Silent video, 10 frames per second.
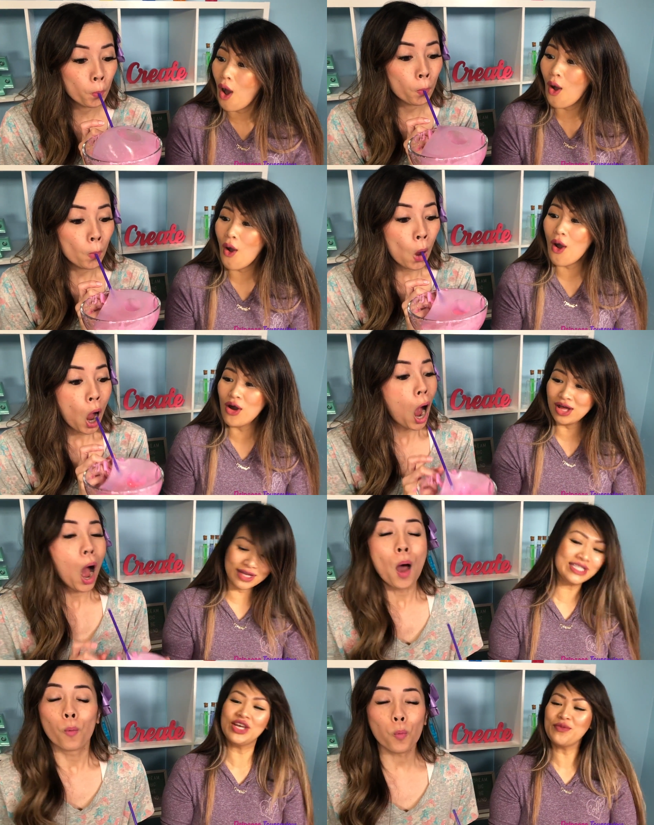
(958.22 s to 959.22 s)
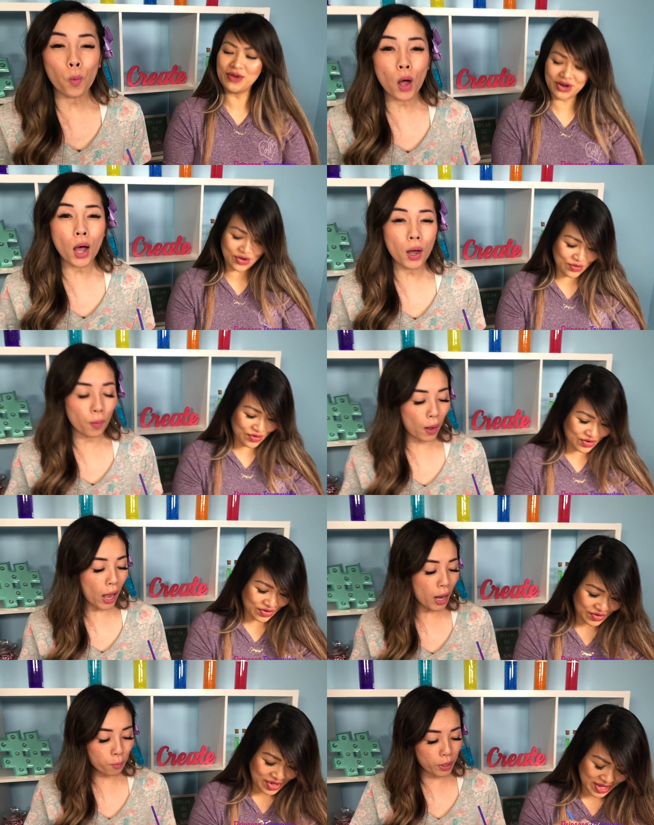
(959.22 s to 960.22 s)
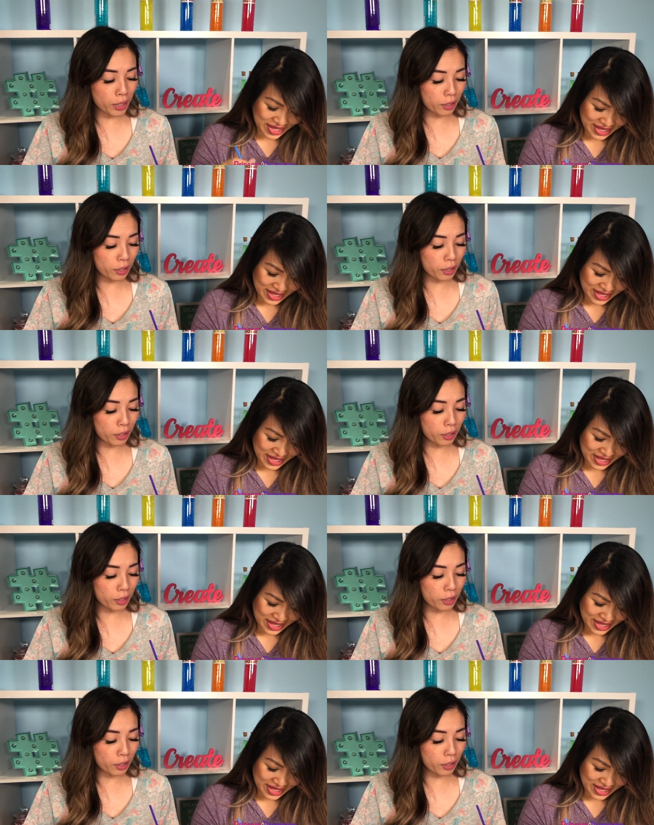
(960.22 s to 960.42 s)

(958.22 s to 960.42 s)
Speaker 1: Oh, Whoa! I ran